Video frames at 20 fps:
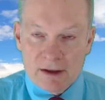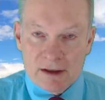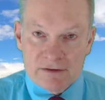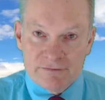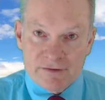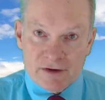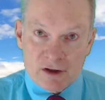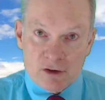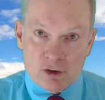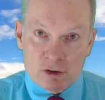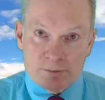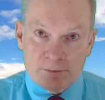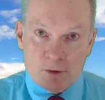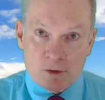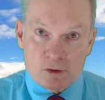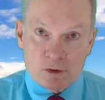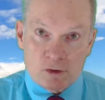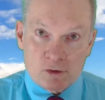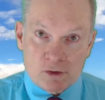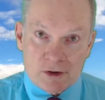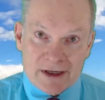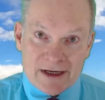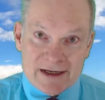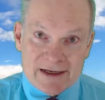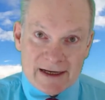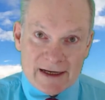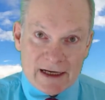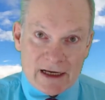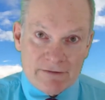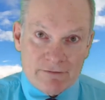A very good book to
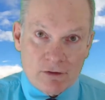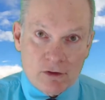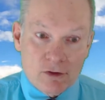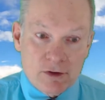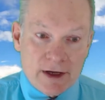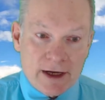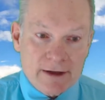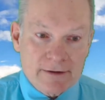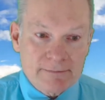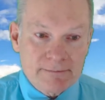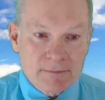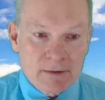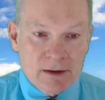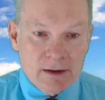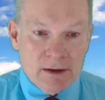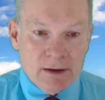read and have a look at.